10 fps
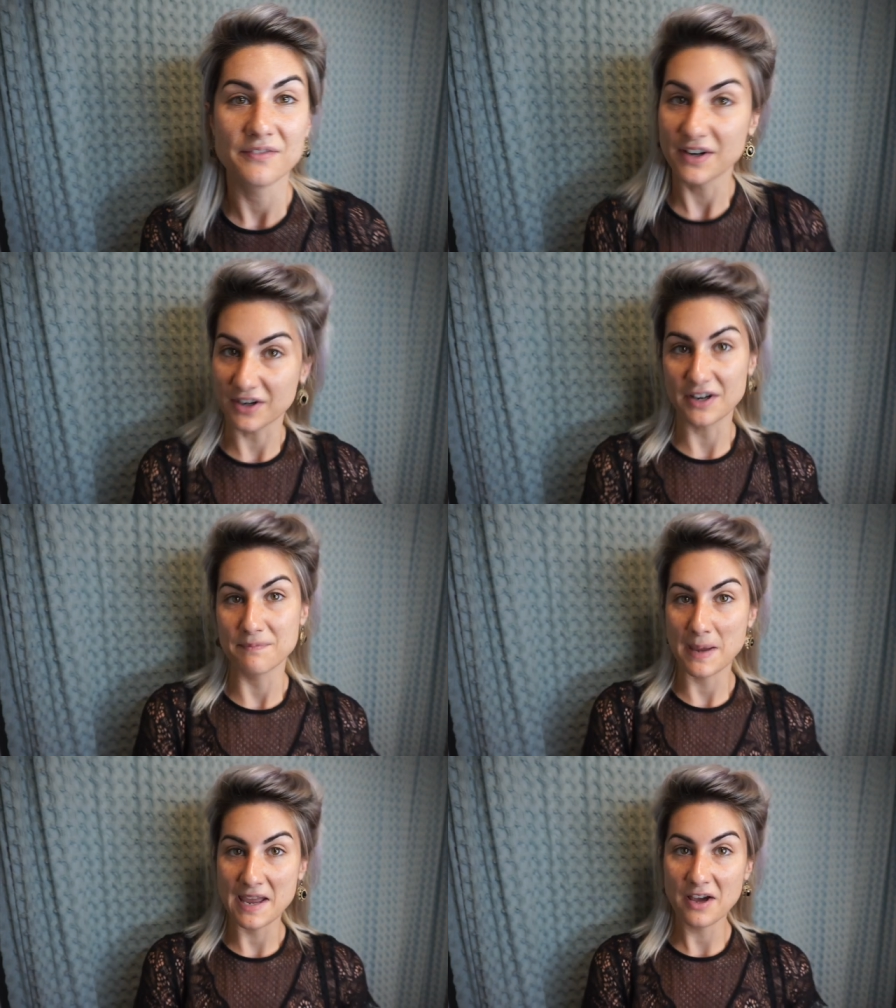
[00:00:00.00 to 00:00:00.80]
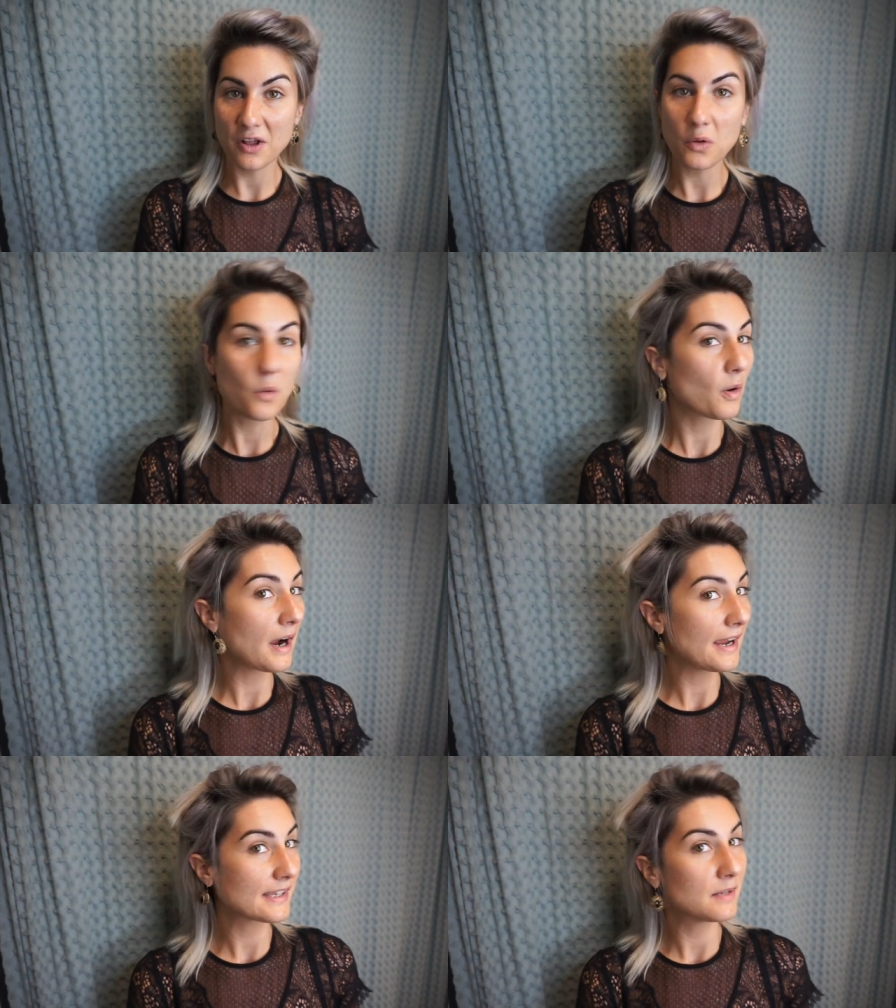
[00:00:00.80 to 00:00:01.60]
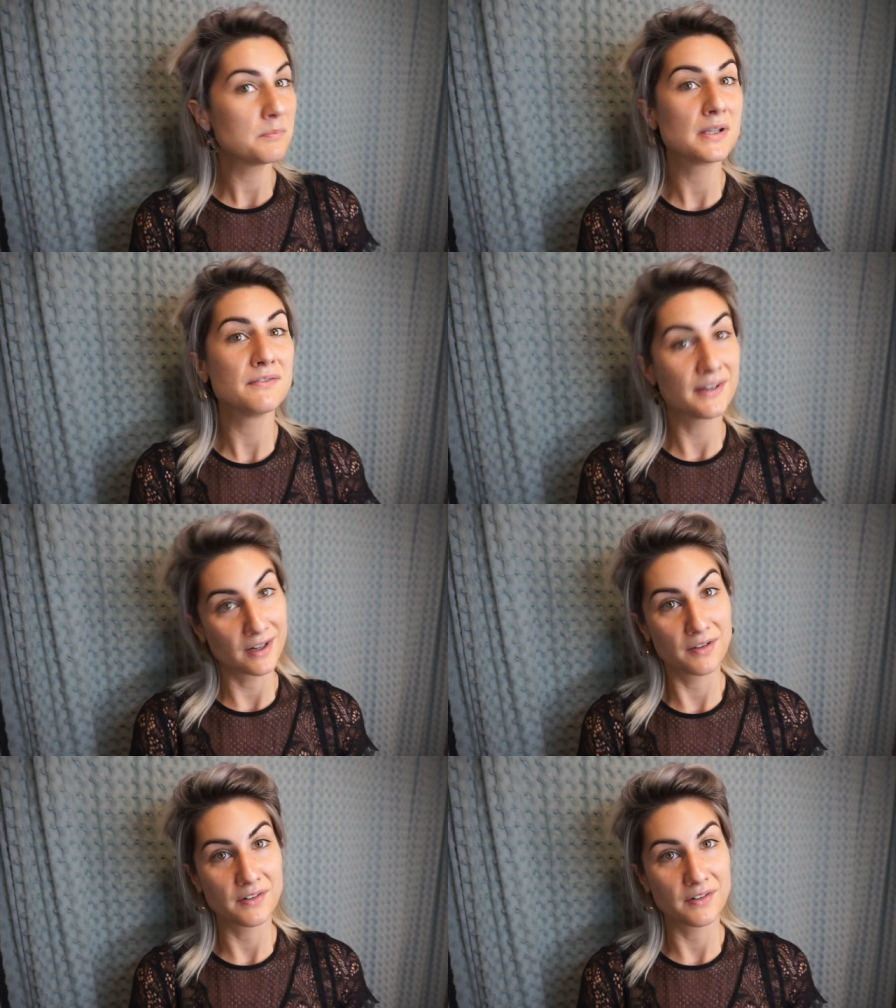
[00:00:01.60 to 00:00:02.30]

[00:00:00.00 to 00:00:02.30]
very pale, or I can be very,